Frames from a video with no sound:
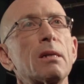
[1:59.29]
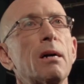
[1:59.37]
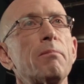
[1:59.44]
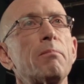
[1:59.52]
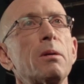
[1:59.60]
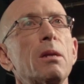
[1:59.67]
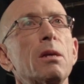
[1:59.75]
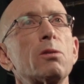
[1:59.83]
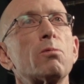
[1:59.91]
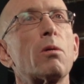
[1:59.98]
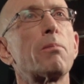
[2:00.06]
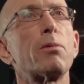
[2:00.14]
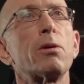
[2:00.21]
companies
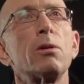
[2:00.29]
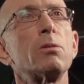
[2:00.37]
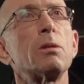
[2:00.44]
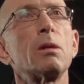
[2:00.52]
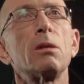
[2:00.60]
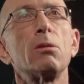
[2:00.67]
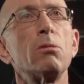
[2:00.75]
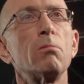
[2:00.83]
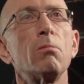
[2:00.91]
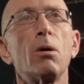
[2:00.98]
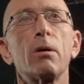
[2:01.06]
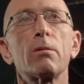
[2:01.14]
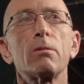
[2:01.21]
were producing new
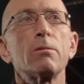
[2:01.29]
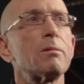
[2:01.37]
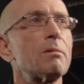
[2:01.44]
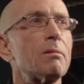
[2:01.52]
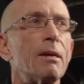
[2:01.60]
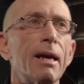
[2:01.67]
models